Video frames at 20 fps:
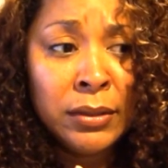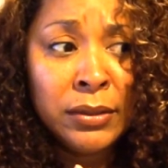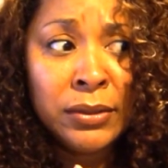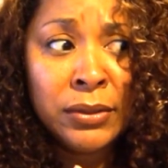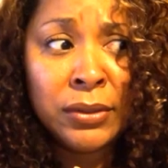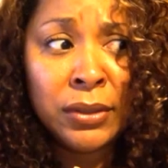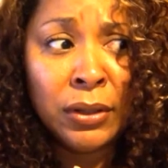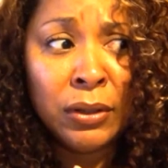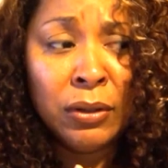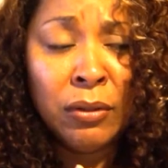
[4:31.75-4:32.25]

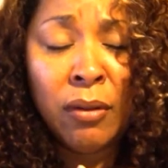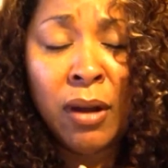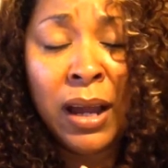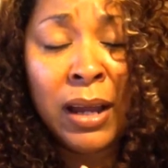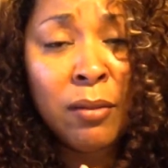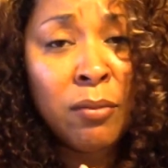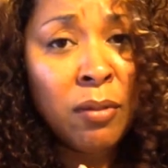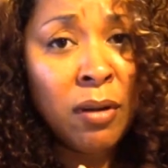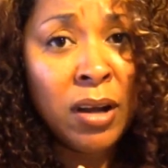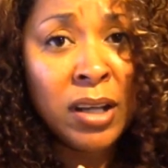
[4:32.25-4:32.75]
So
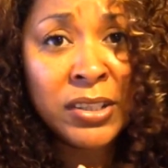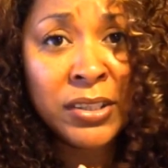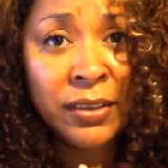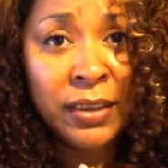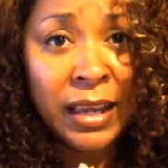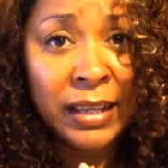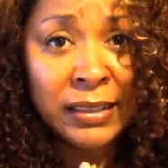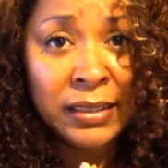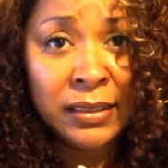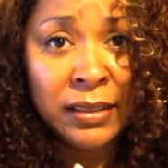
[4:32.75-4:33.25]
I
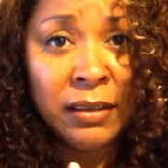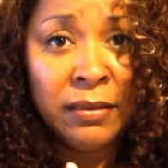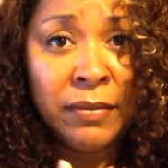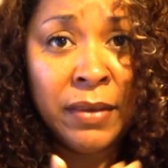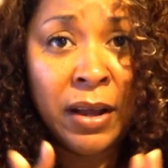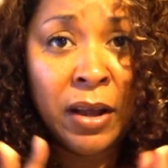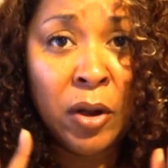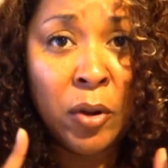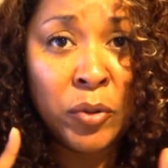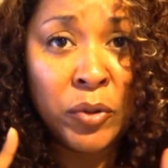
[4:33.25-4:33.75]
washed that
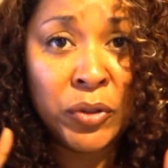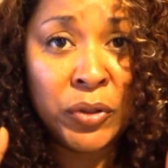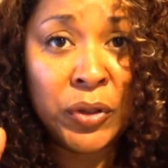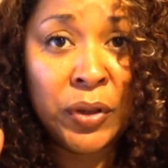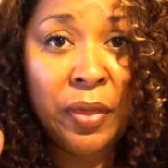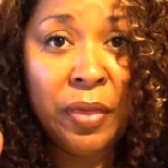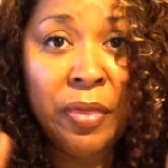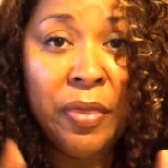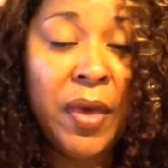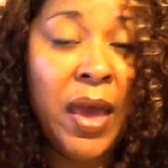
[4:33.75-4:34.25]
stuff out
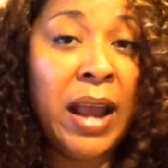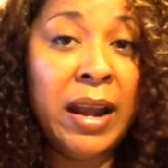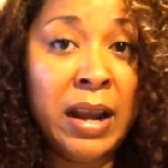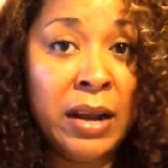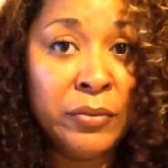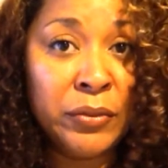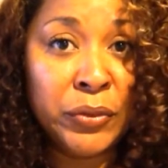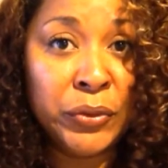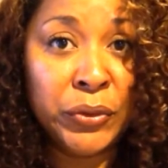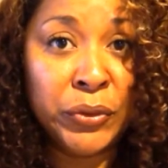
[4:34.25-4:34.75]
that
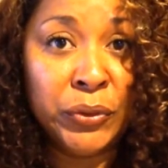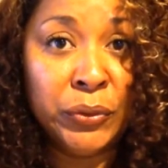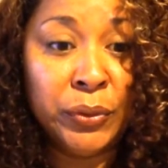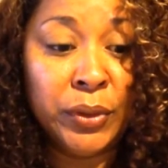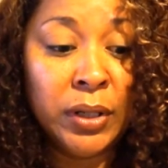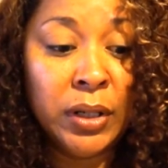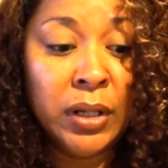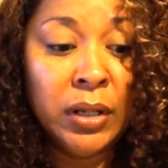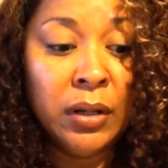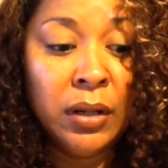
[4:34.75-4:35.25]

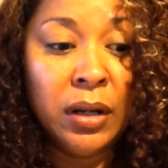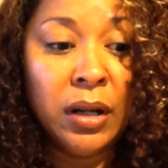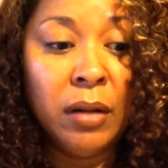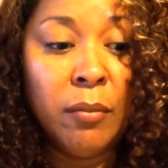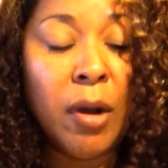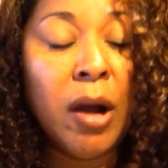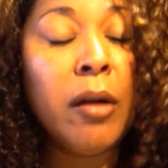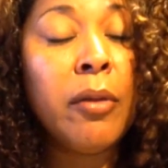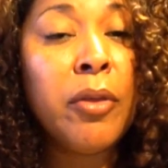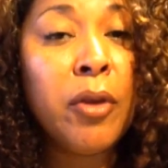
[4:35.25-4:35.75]
afternoon.
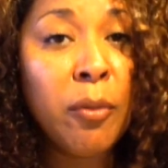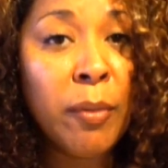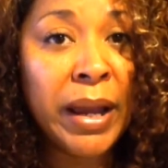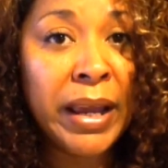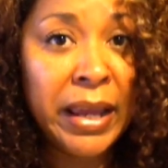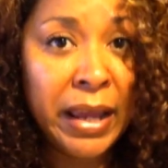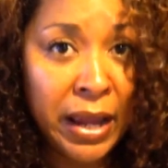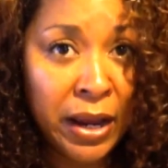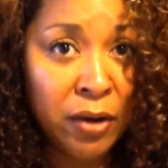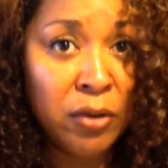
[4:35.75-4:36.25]
Um, although
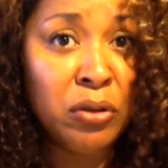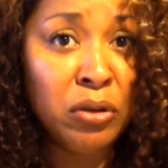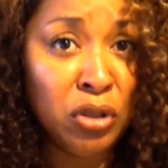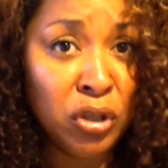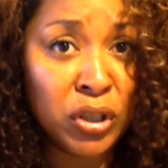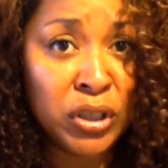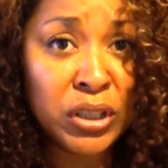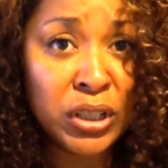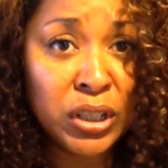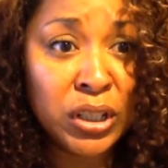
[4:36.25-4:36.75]
my hair
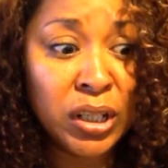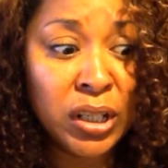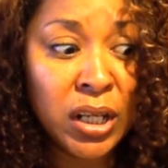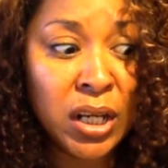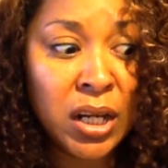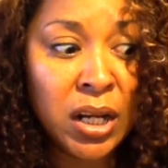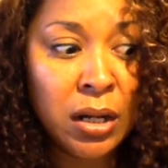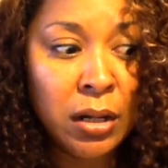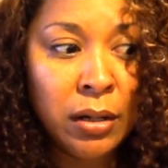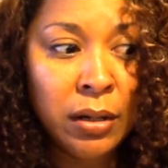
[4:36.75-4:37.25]
looked
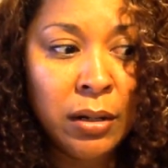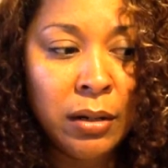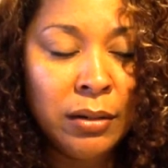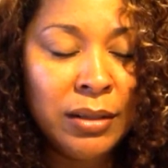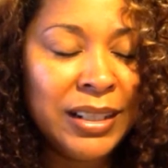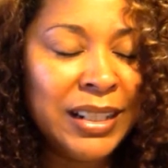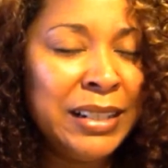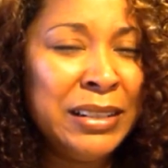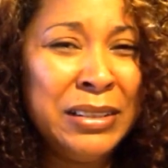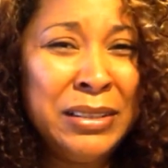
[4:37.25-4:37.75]
good,
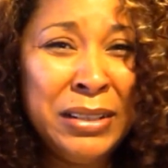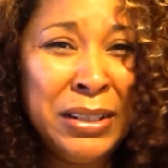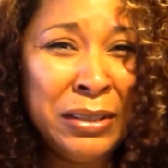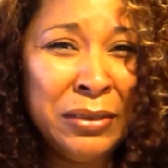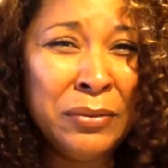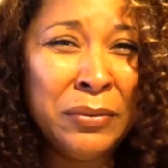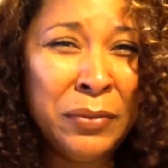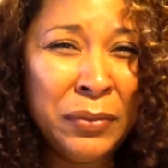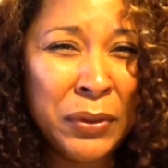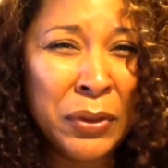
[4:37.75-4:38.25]
it
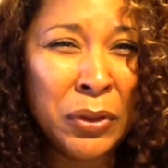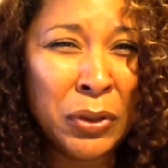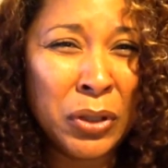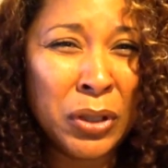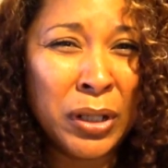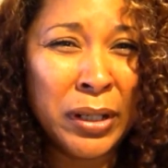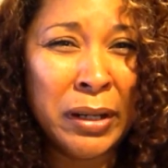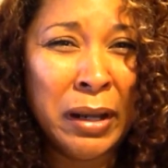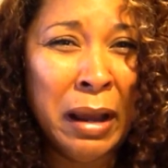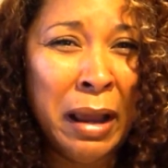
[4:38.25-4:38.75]
didn't feel
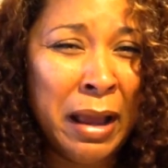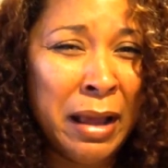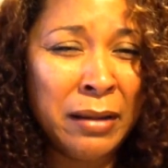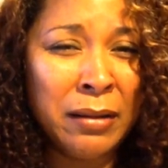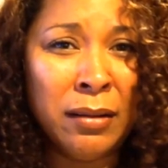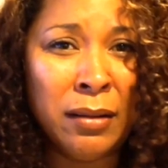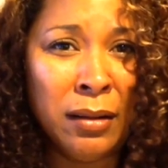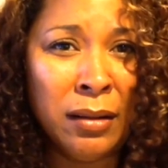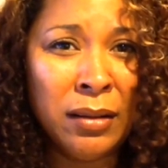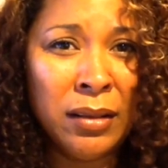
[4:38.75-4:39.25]
good at
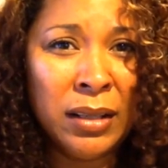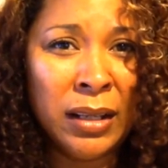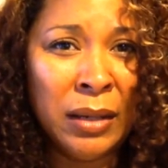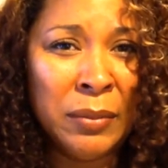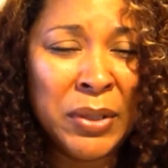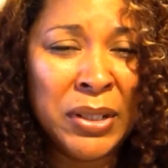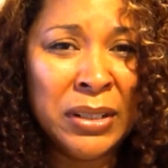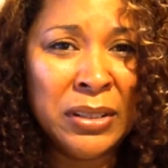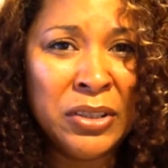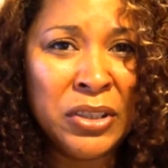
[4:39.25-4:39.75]
all. I
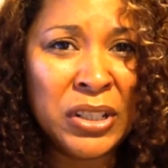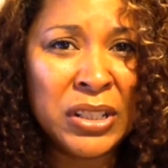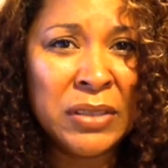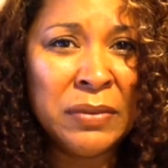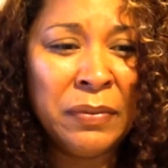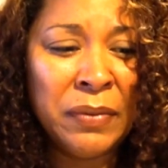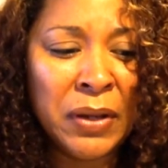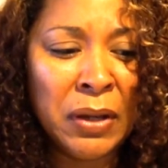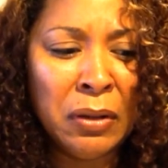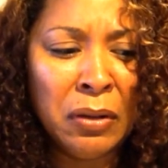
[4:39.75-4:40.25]
mean, it
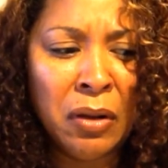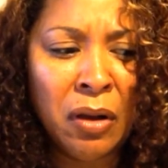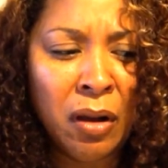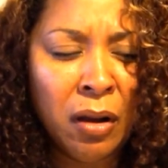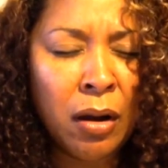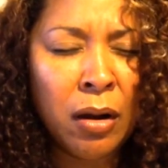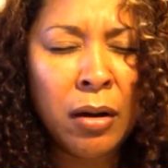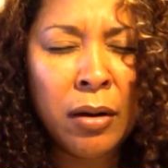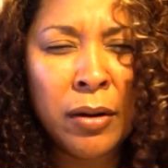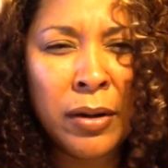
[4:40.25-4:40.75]
just felt
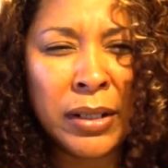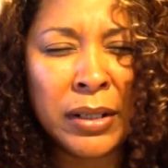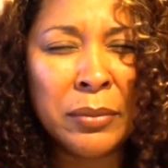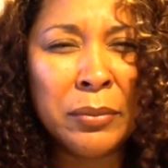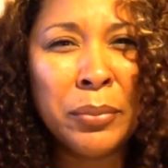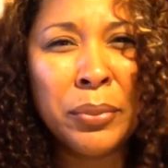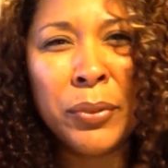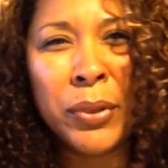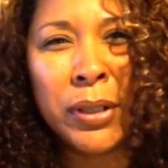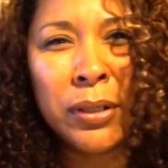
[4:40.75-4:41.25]
hard
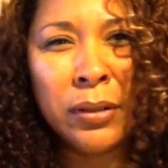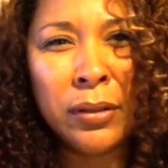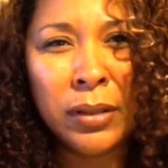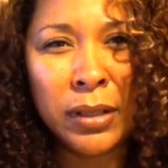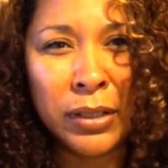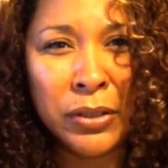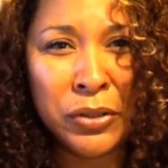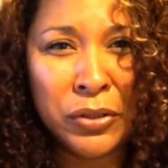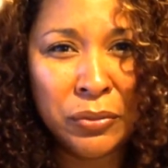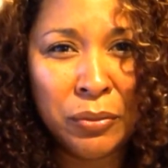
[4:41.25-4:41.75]
and
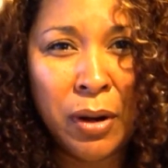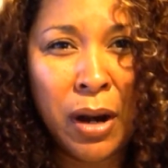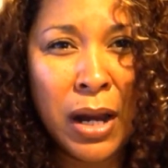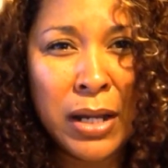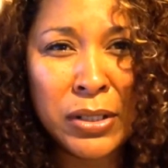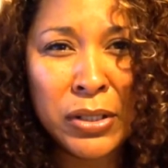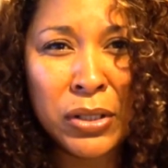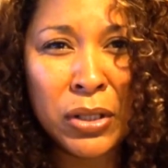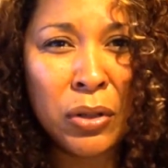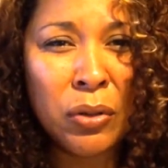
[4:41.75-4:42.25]
brittle and
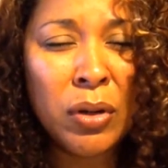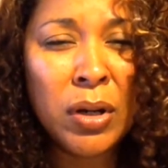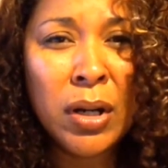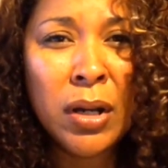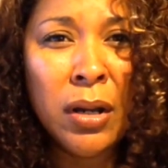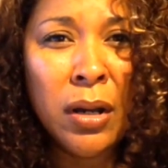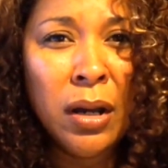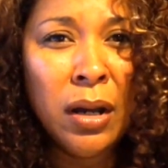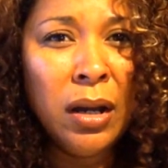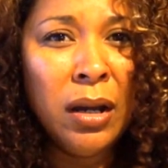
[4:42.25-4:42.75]
dry. So
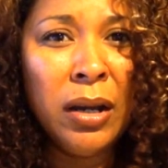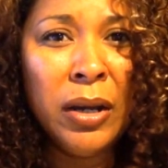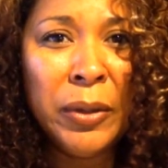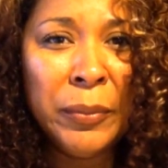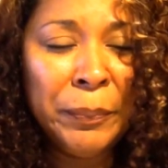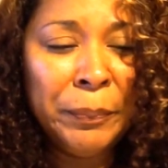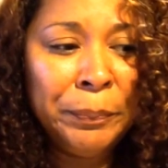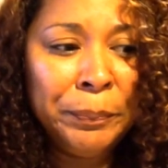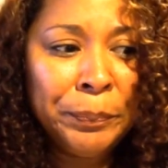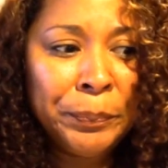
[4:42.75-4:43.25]

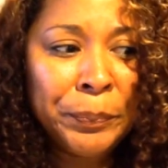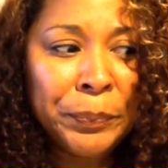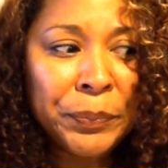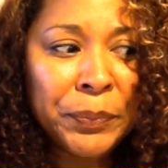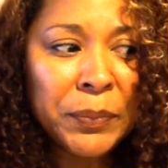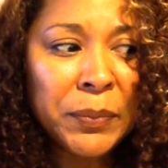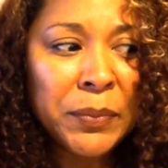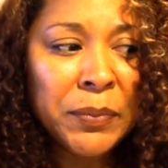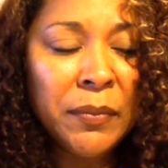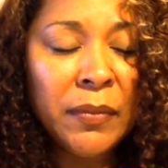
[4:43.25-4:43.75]

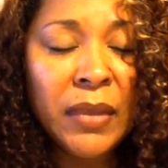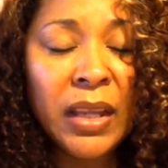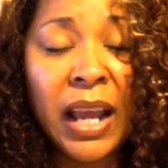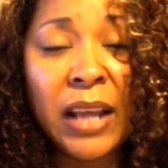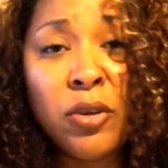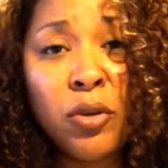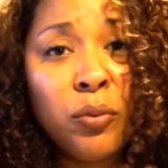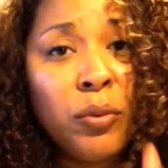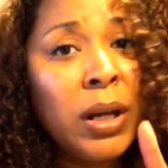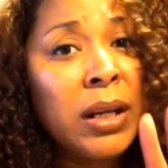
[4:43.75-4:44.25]
um,
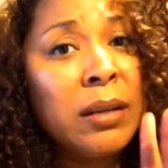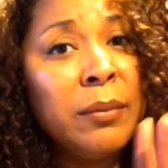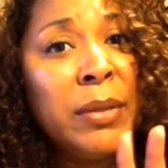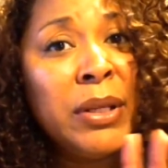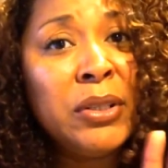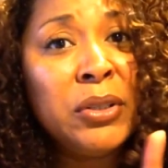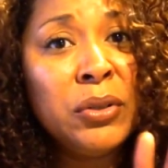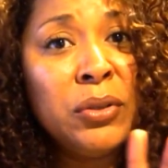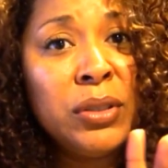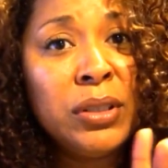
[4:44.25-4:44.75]
I don't
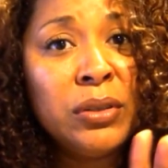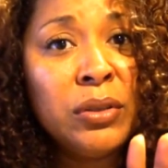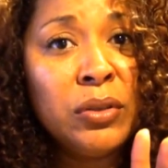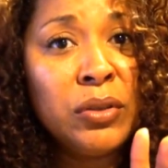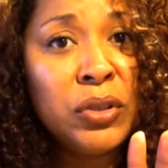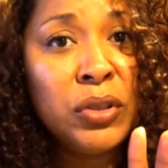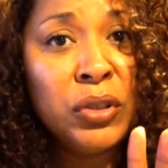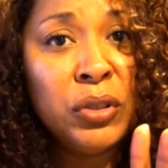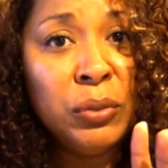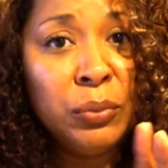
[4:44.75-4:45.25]
recommend using
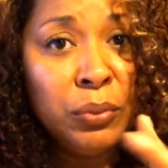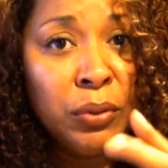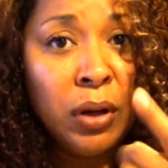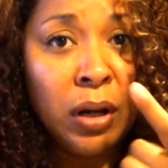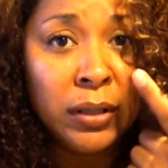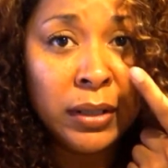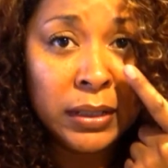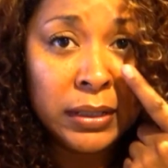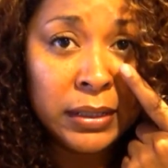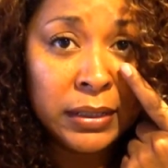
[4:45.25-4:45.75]
those two
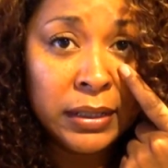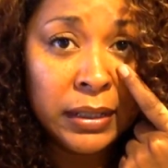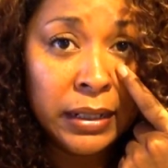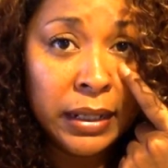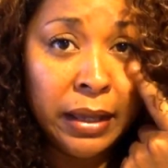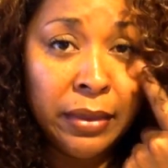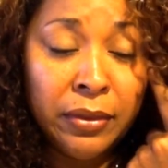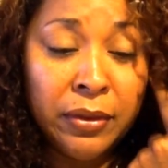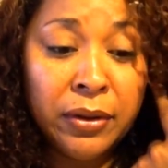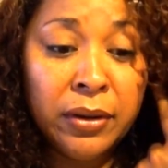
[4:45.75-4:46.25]
products
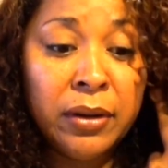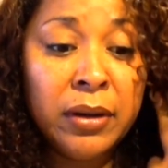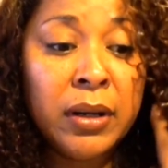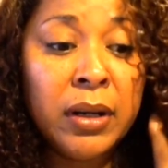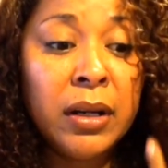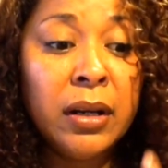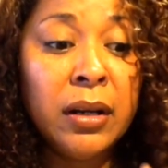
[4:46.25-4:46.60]
together.